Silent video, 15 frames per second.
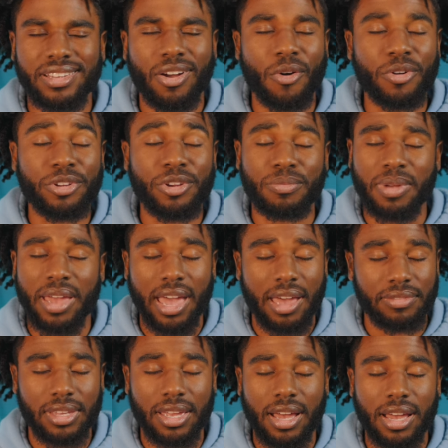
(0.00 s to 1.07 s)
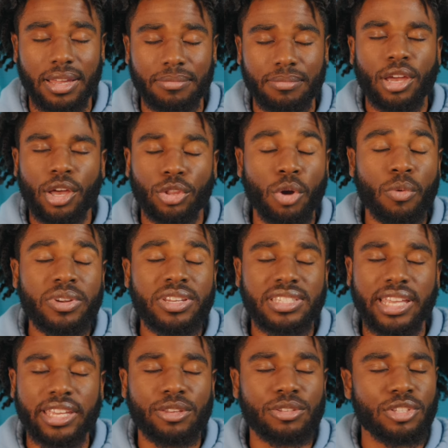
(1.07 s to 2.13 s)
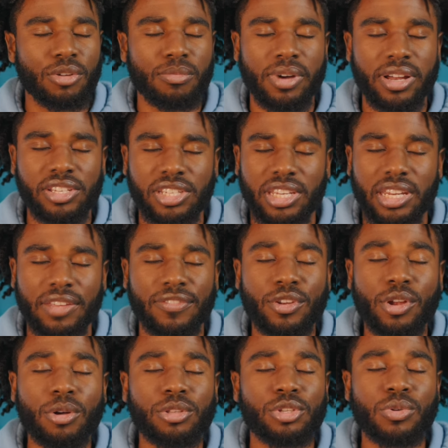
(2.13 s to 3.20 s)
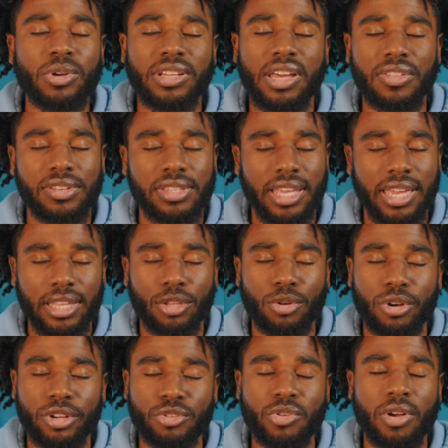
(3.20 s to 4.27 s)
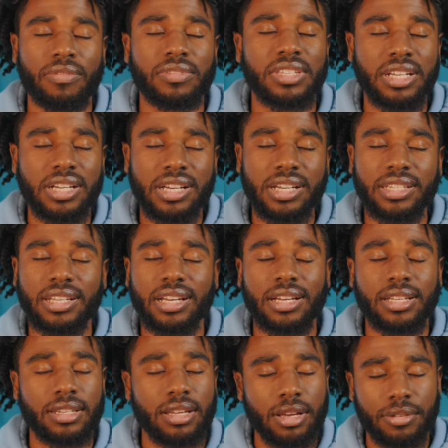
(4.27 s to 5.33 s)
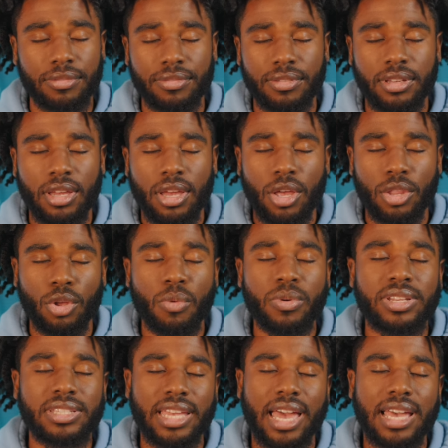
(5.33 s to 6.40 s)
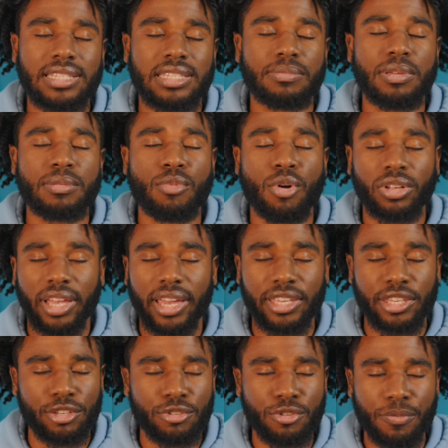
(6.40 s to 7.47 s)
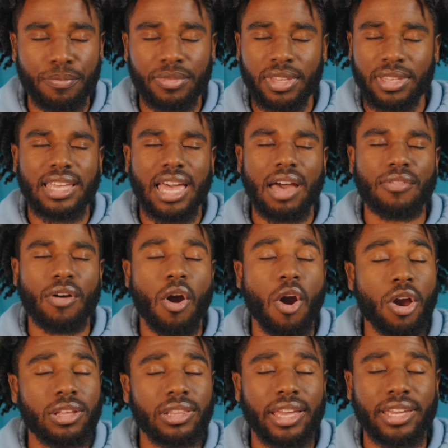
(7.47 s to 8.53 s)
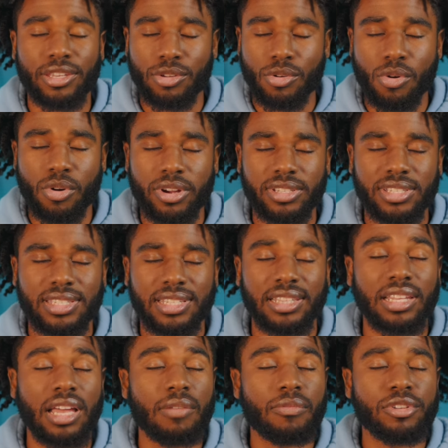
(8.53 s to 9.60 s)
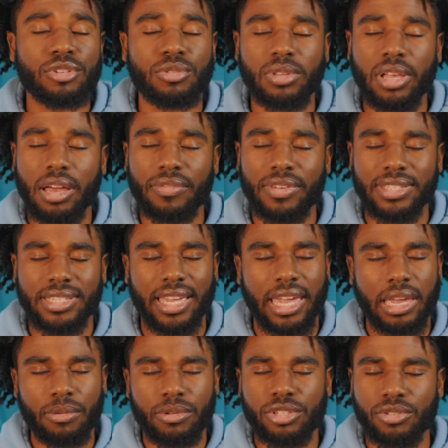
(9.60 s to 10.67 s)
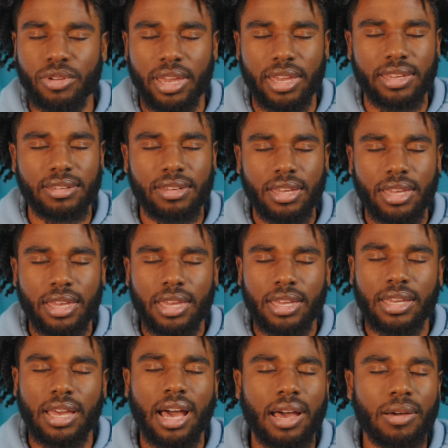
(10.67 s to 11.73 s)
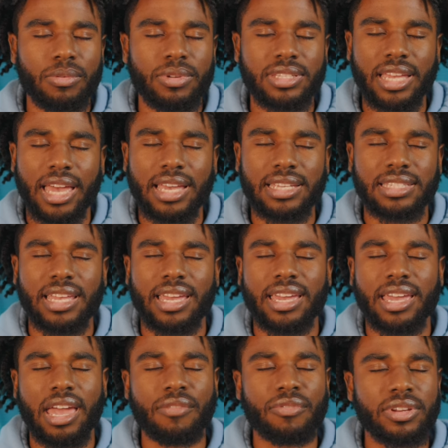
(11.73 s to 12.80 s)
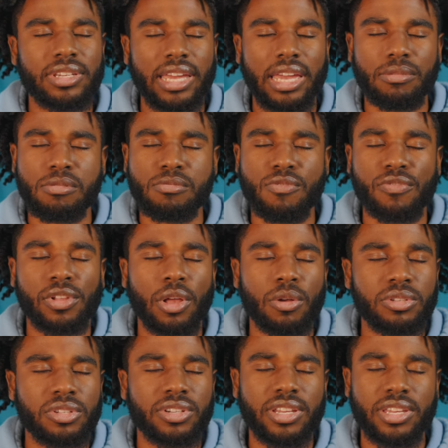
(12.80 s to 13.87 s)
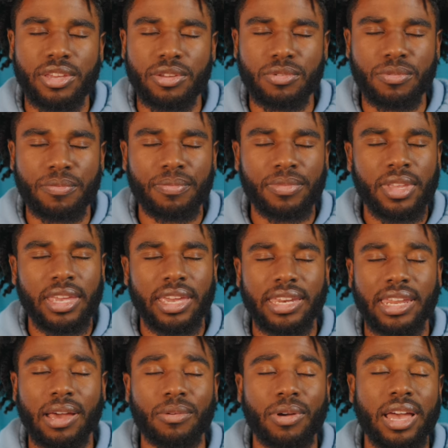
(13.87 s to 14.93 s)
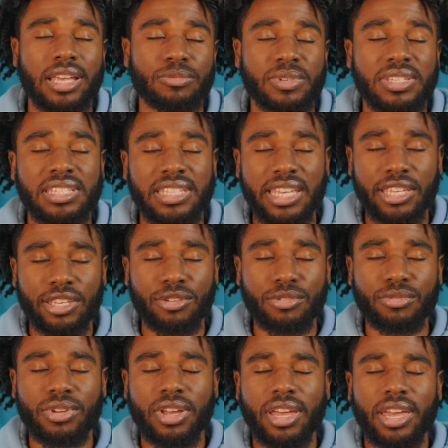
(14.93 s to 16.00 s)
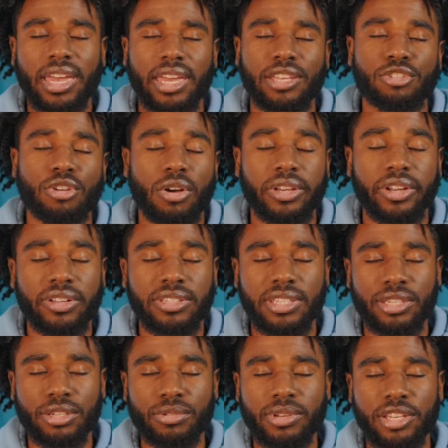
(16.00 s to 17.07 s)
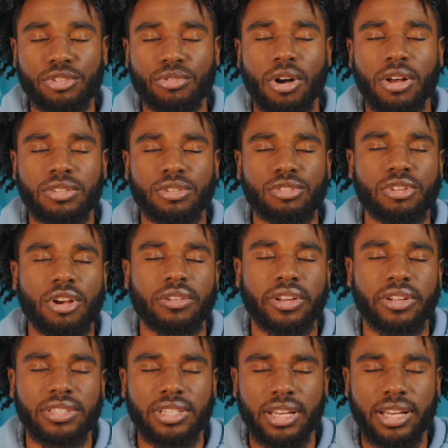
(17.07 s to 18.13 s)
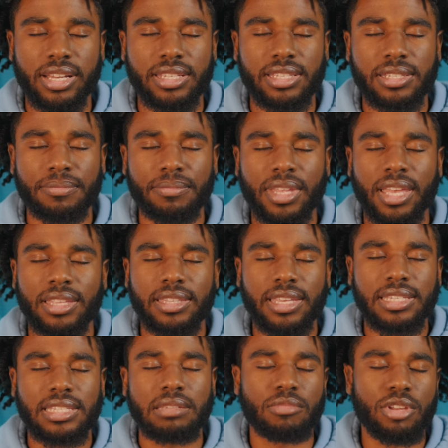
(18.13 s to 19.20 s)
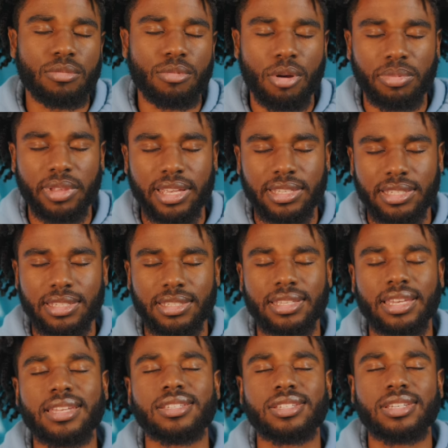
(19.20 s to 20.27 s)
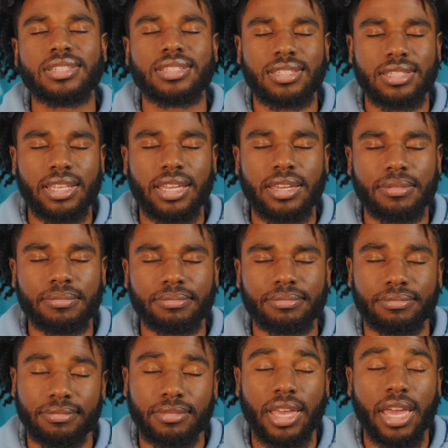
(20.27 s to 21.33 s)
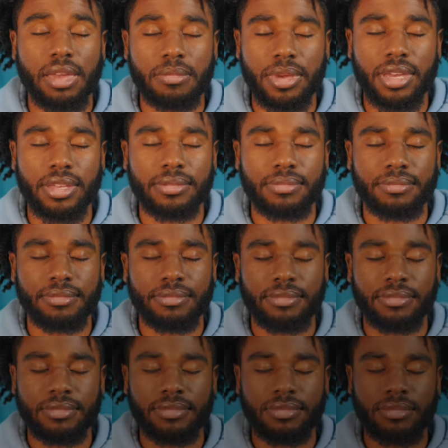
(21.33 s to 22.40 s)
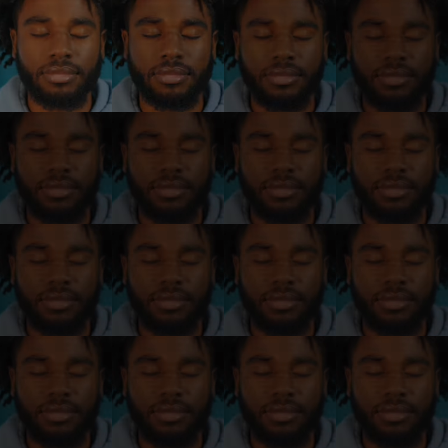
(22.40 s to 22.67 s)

on your path, God. Lord, we just thank you so much. And if you don't do another thing, Lord, you have done enough. Lord, we just ask to be more like you, to have a heart like yours, to love what you love and to hate what you hate. God, we just ask that every day we move closer to you and that as we seek you and draw near to you, that you also draw near to us. This and many more blessings in Jesus' name. Amen.